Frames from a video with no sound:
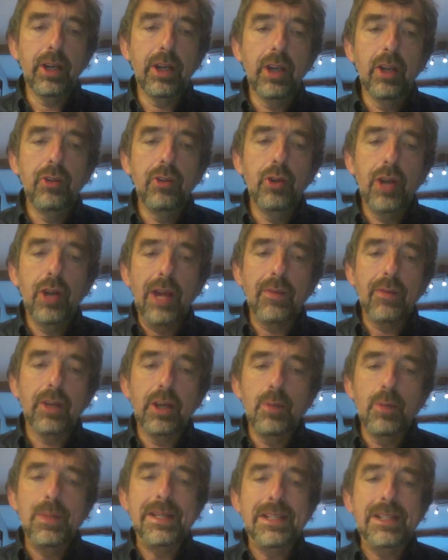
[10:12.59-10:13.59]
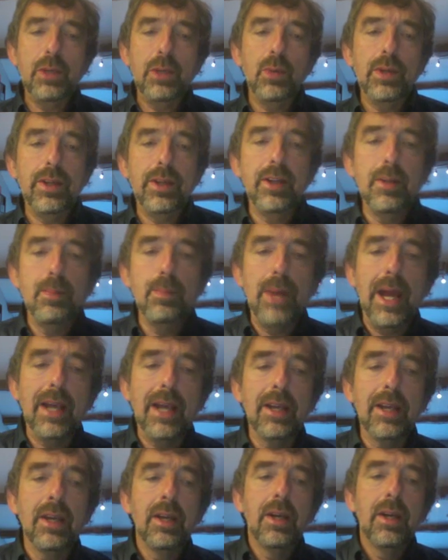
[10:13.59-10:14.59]
You could have a committee within the
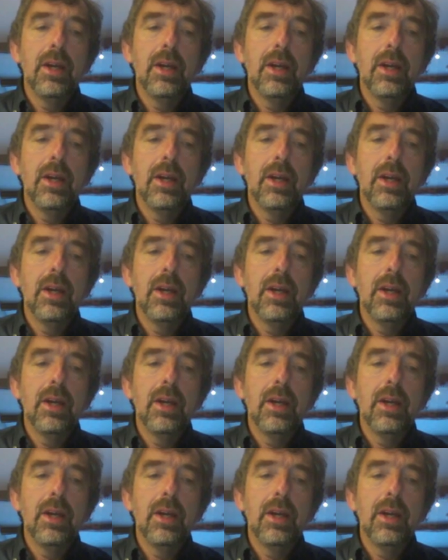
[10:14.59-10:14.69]
bank